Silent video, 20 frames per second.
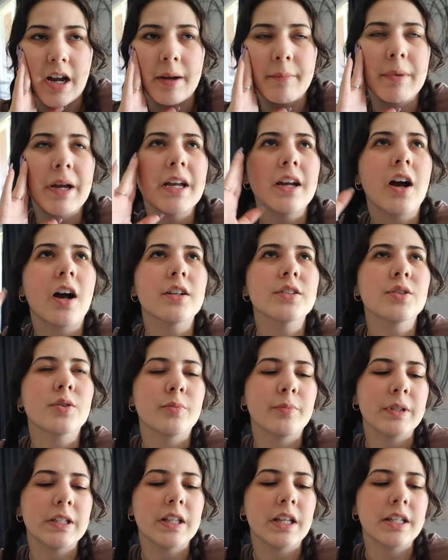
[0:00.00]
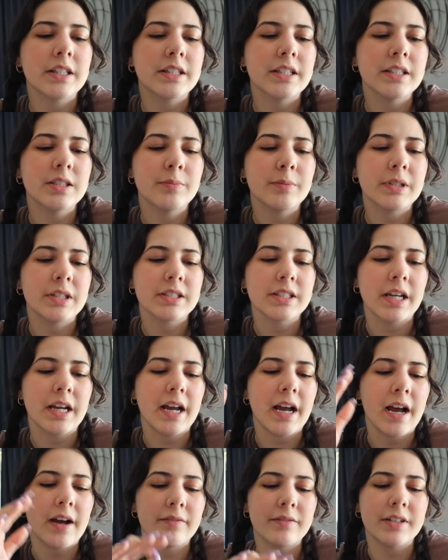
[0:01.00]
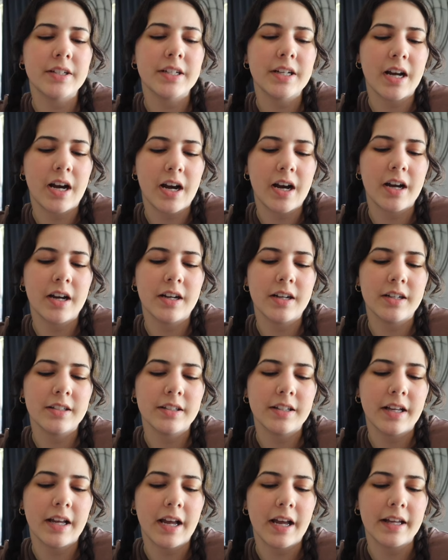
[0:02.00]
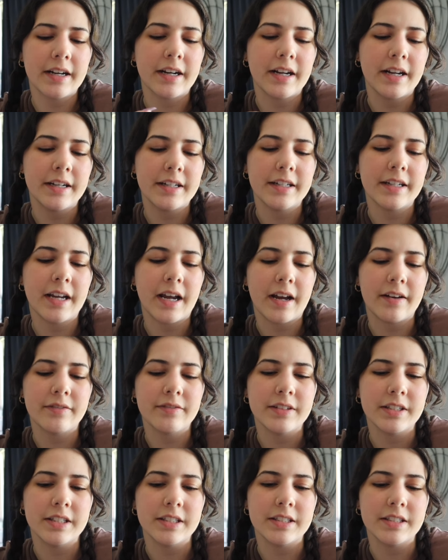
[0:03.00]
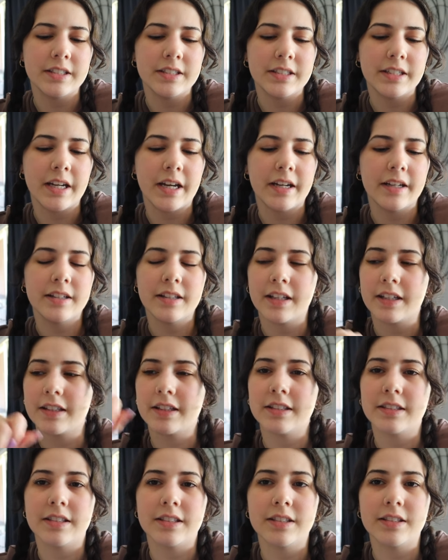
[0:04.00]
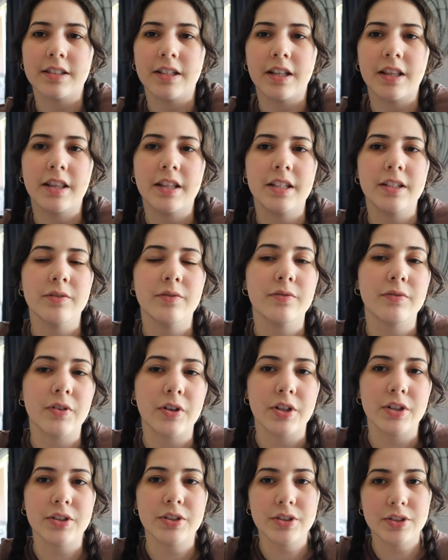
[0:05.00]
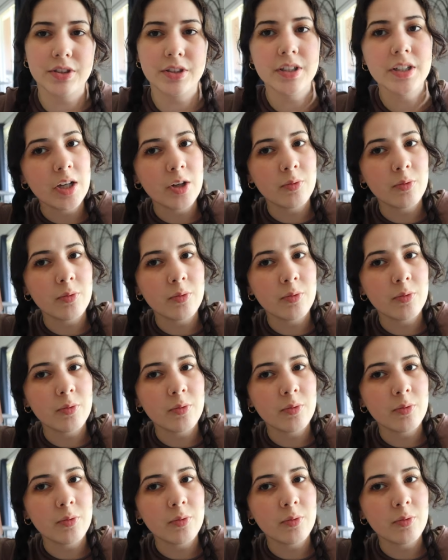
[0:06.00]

I might also be like this because I have not had any caffeine yet. Like, this is the first